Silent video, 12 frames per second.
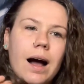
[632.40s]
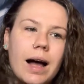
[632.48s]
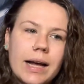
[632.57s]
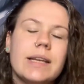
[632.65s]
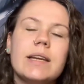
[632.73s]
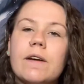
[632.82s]

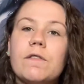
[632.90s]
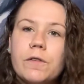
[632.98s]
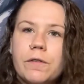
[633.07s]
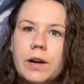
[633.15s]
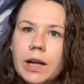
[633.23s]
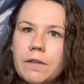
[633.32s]
I can never
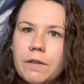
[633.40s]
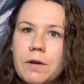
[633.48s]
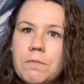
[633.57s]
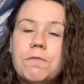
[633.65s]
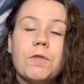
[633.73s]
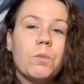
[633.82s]
forgive
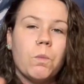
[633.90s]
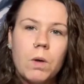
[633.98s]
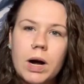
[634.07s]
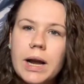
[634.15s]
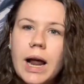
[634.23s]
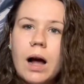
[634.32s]
him. For
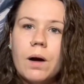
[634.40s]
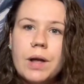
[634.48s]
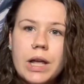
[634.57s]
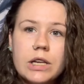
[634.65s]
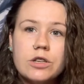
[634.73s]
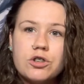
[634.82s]
one, how
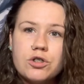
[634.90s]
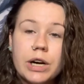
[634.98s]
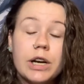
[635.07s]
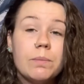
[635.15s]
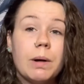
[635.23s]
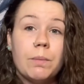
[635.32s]
he has
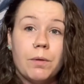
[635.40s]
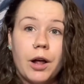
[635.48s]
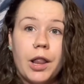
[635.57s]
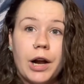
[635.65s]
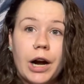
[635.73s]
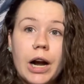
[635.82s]
treated my
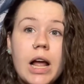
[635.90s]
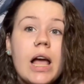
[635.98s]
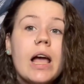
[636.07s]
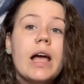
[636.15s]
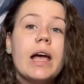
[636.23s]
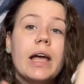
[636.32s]
brother.
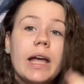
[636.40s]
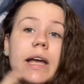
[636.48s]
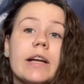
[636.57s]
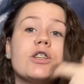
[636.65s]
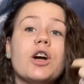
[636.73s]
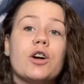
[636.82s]

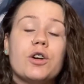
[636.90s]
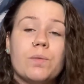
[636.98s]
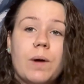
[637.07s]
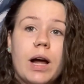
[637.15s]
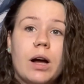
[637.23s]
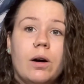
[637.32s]
He had turned
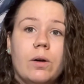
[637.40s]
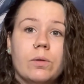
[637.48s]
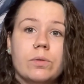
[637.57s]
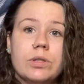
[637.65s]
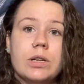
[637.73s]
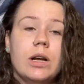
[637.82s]

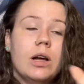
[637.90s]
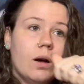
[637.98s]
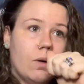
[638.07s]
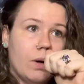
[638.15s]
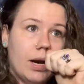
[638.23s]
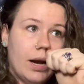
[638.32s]
around
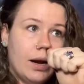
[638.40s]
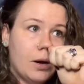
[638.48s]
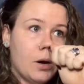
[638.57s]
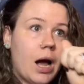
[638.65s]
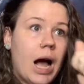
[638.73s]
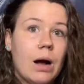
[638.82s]
when
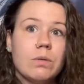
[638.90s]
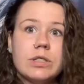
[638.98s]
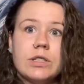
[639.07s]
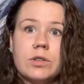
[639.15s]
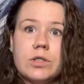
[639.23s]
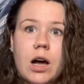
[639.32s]
I
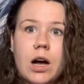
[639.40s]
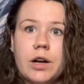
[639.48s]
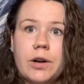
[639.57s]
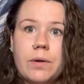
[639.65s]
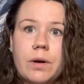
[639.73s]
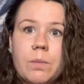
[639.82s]
was still
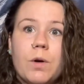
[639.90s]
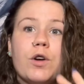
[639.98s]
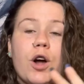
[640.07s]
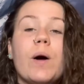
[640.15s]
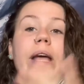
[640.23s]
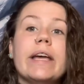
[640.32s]
talking to him, or
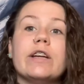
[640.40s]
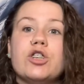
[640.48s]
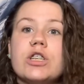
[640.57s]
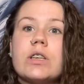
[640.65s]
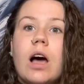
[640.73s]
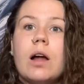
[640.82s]
no, he had
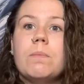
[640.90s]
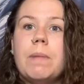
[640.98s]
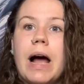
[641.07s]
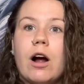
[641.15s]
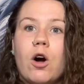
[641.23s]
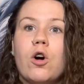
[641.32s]
just gotten
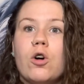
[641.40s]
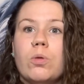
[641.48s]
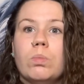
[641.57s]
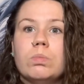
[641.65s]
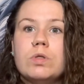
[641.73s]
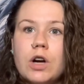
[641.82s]
back
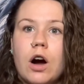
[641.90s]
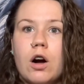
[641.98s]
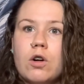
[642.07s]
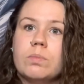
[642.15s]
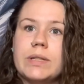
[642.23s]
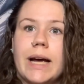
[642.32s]
home to our
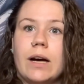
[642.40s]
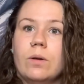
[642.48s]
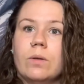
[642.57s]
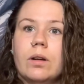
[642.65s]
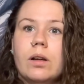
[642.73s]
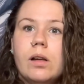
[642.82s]
hometown,